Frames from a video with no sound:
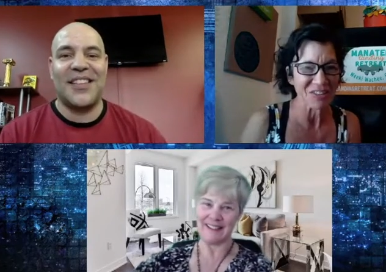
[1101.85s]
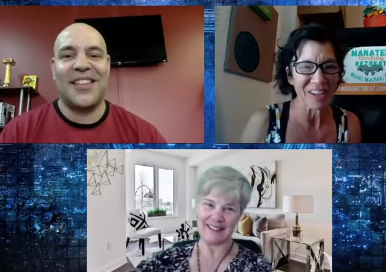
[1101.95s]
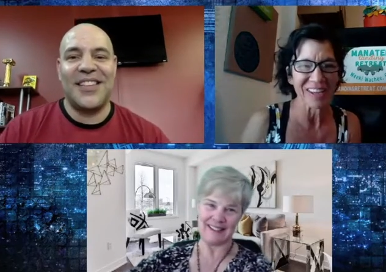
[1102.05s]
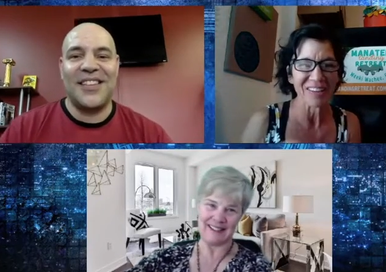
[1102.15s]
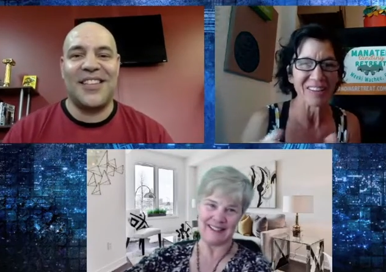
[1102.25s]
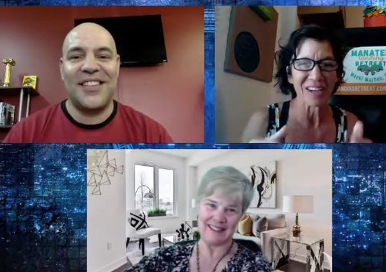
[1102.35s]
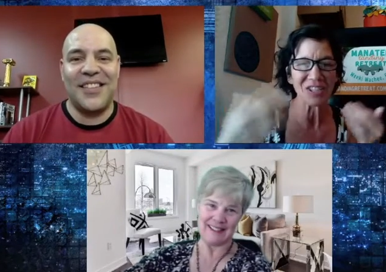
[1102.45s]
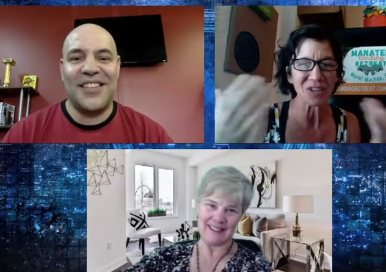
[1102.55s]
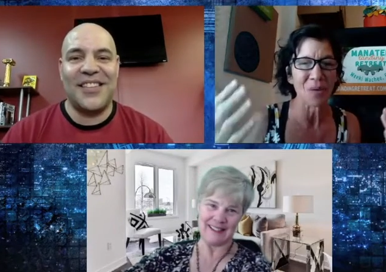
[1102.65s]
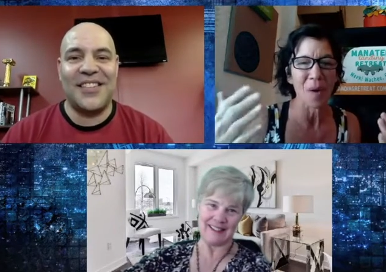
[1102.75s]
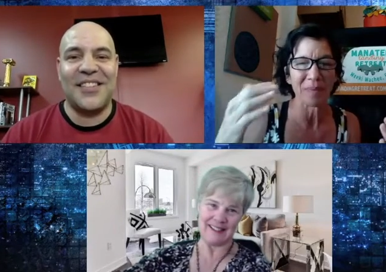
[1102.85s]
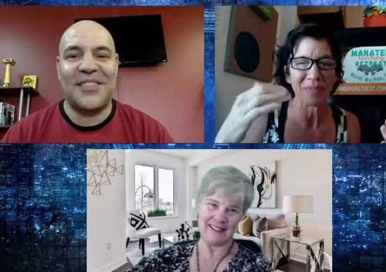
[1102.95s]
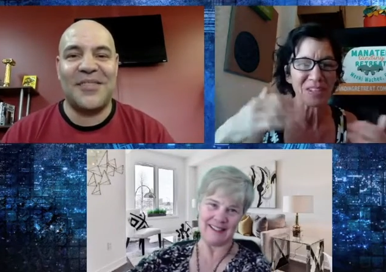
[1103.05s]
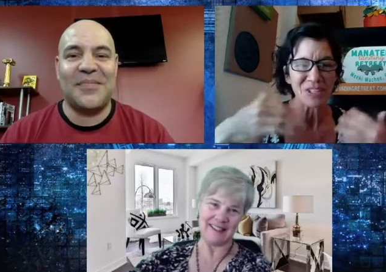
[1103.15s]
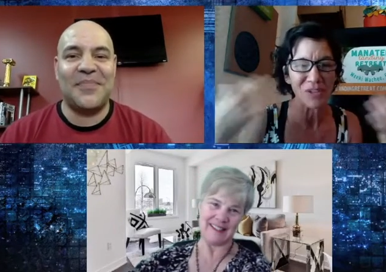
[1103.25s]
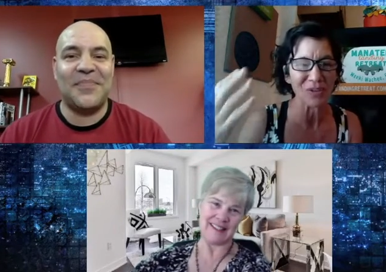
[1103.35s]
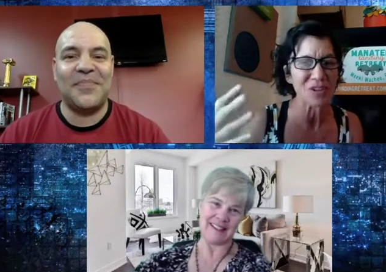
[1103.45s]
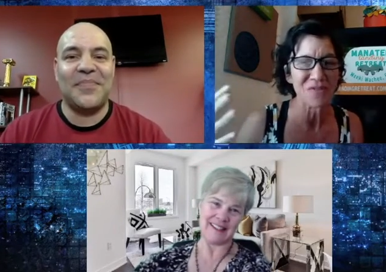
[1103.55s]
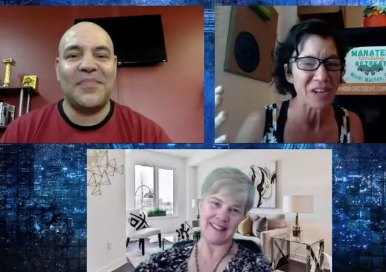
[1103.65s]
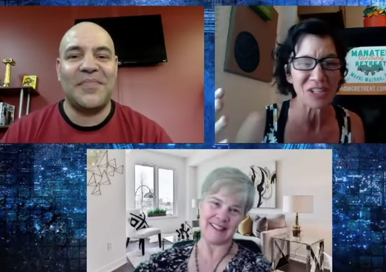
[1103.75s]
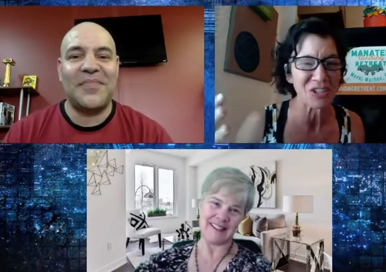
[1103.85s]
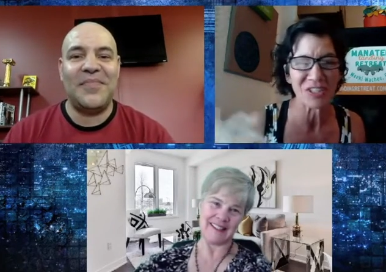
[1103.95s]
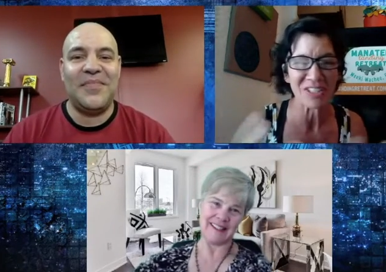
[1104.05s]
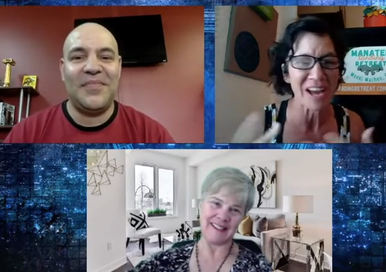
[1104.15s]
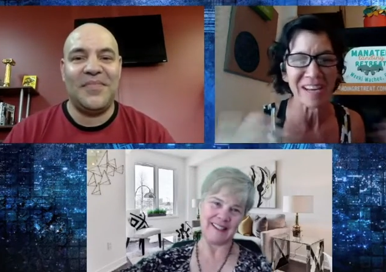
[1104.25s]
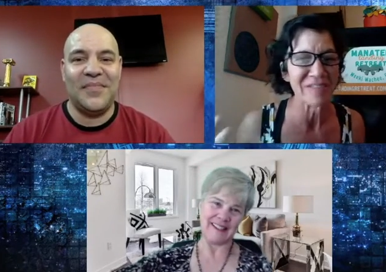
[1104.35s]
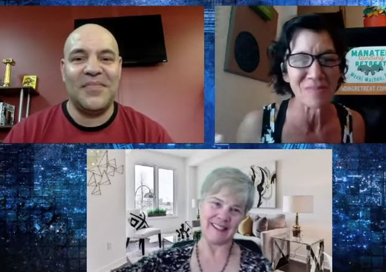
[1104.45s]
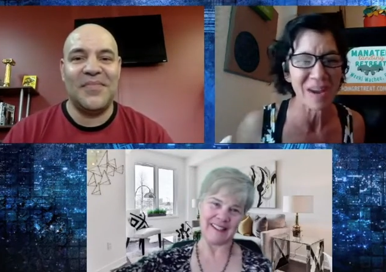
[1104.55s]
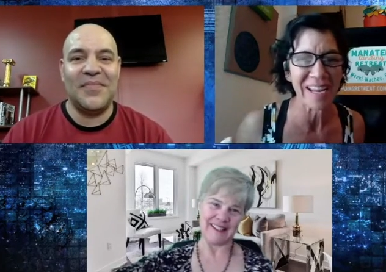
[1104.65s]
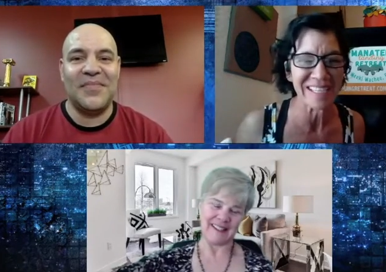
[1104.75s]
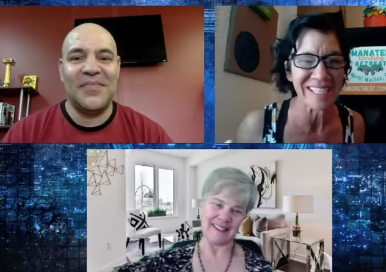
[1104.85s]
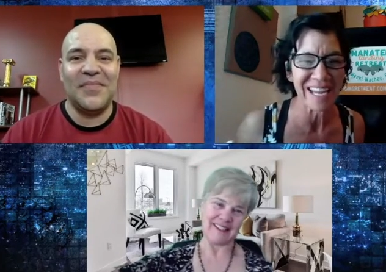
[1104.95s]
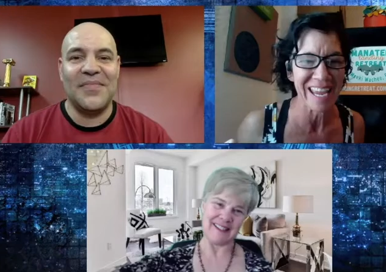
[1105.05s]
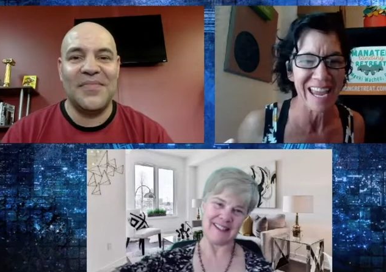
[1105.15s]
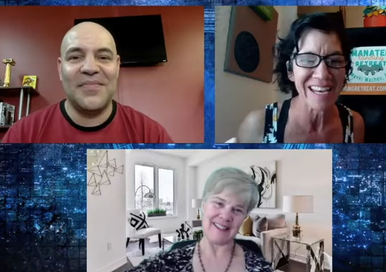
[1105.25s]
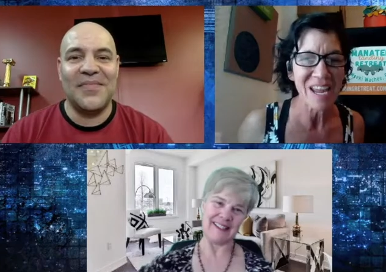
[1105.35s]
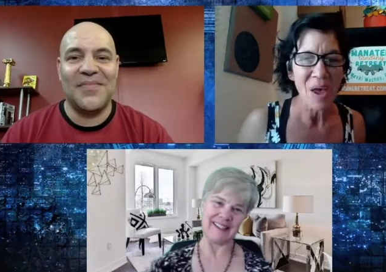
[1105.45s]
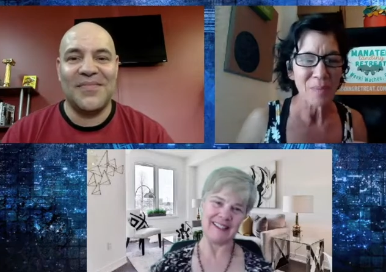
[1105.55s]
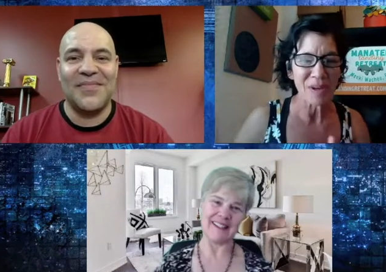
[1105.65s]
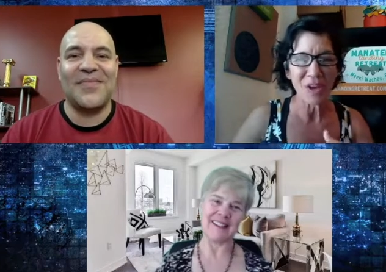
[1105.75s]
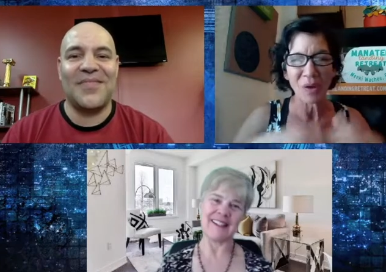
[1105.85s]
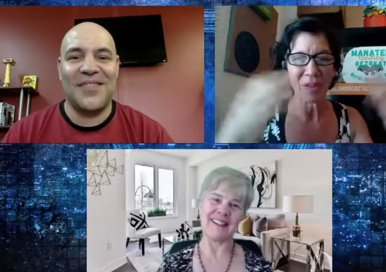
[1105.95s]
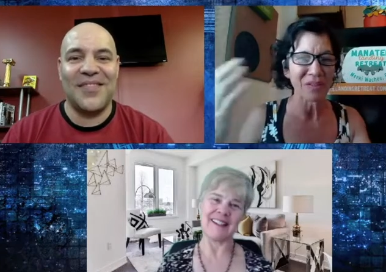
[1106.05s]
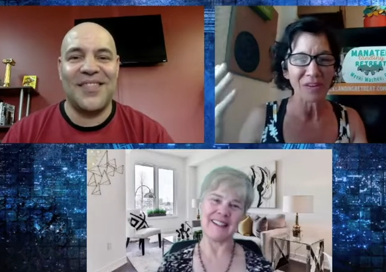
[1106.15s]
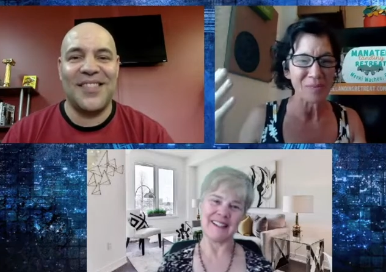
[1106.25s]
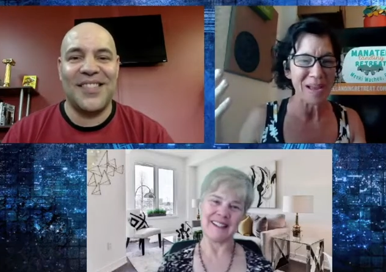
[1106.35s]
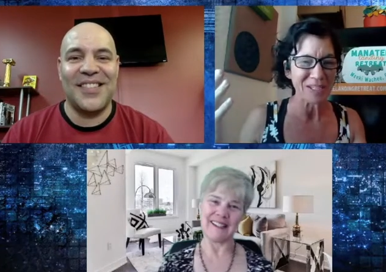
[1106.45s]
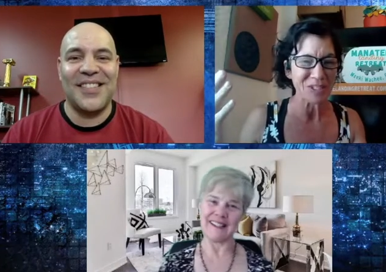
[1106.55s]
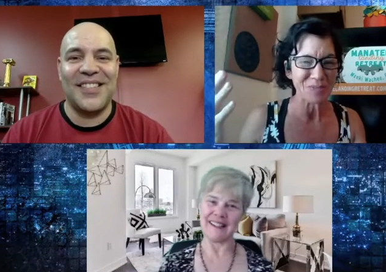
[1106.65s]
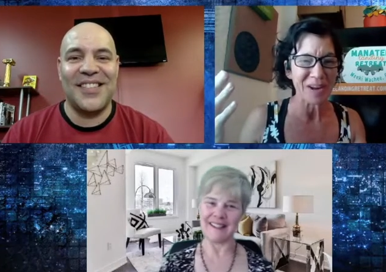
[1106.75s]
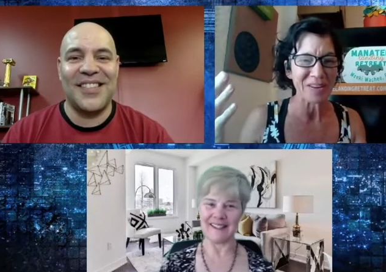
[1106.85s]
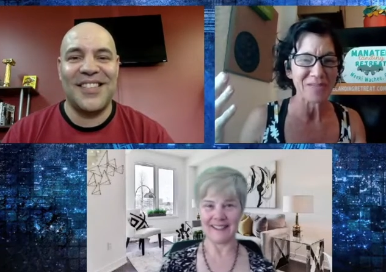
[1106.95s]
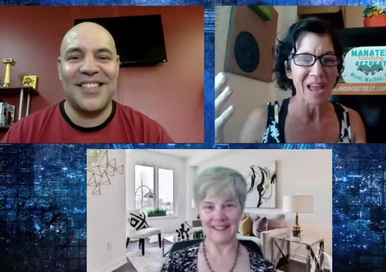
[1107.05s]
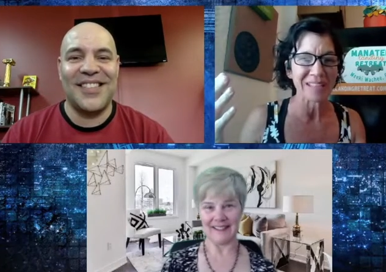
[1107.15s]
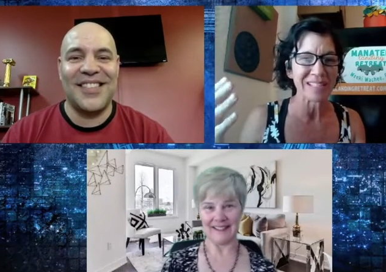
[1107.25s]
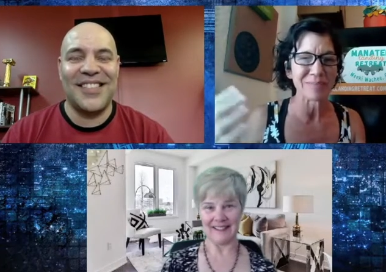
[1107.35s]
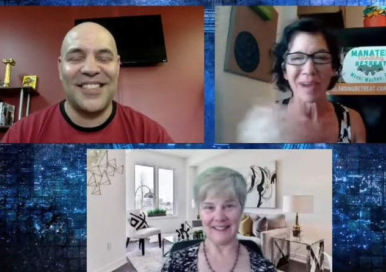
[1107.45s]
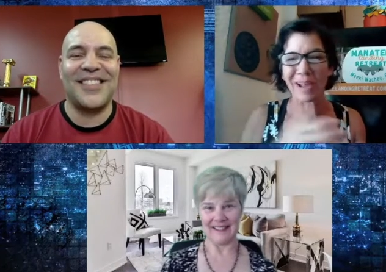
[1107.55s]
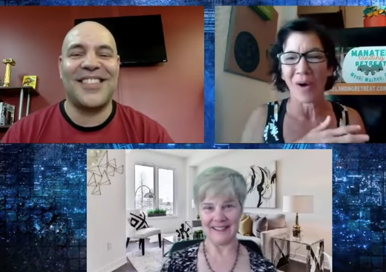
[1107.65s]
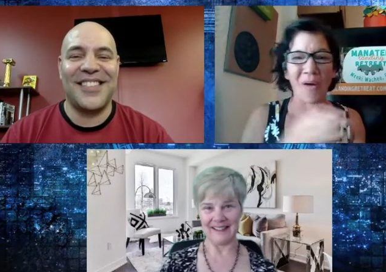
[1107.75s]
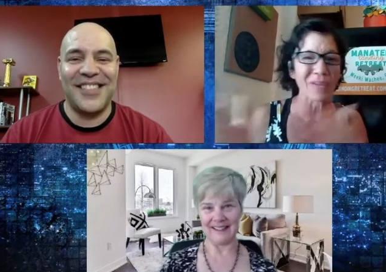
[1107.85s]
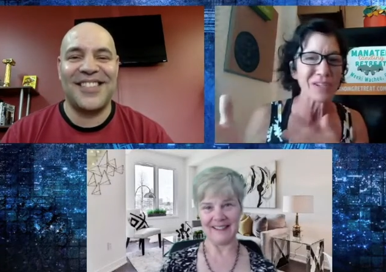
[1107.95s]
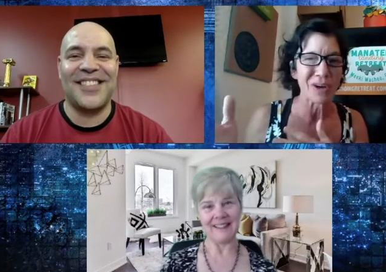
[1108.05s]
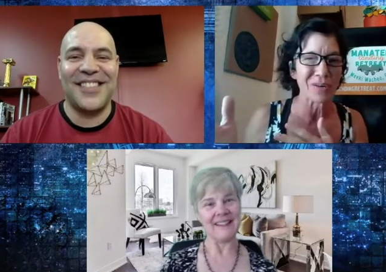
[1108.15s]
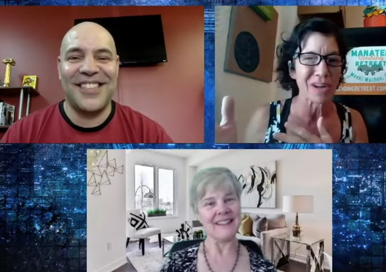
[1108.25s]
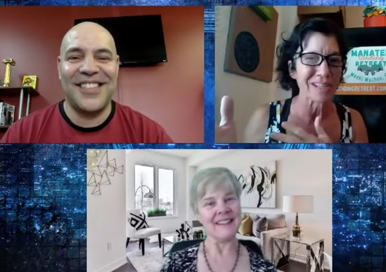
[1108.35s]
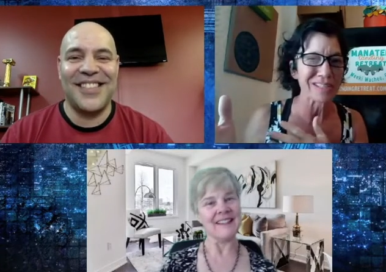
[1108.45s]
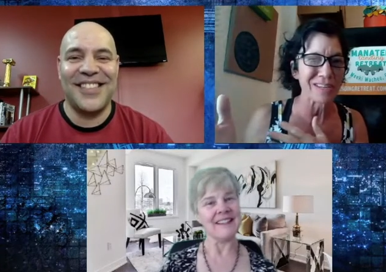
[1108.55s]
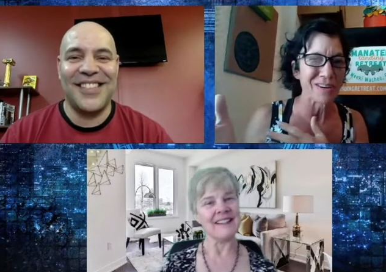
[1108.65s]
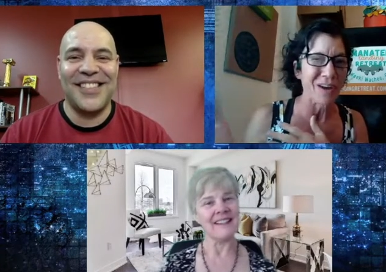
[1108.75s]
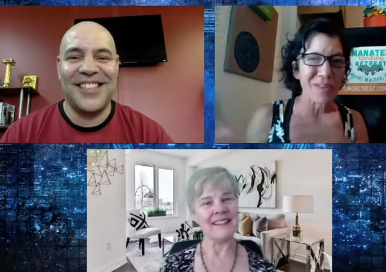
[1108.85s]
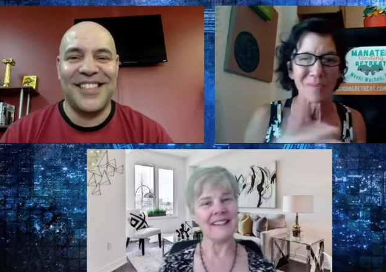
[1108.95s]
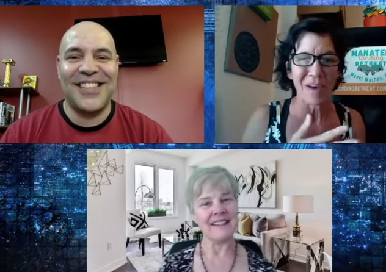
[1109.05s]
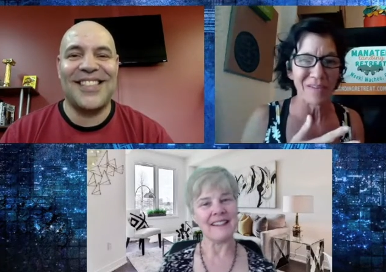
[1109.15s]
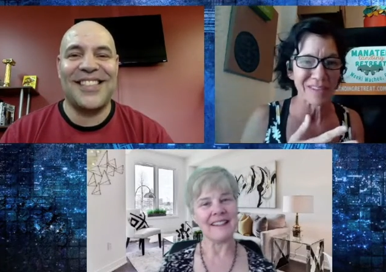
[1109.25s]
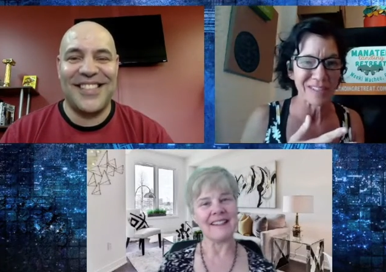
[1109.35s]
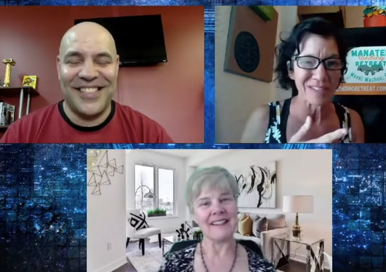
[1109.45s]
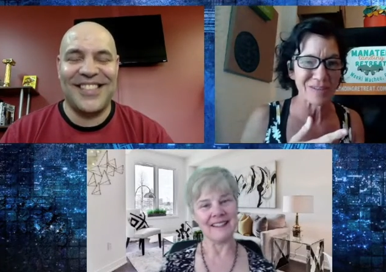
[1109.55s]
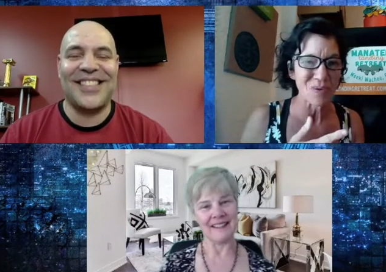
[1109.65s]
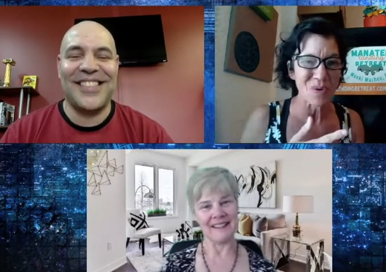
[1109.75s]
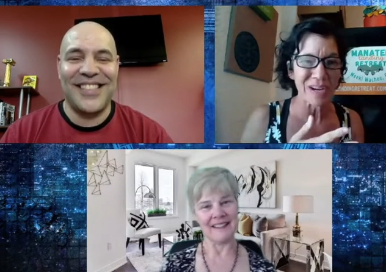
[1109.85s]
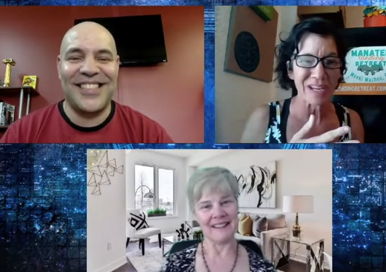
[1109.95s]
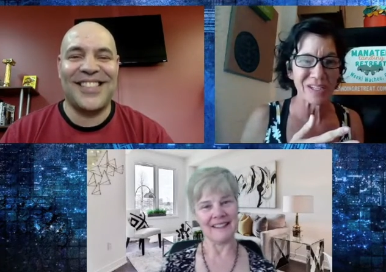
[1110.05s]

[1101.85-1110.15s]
Speaker 1: Like he'll like show up at these huge conventions and not even buy a ticket, but know that there are mastermind events and buy all the donuts and all the muffins in the morning,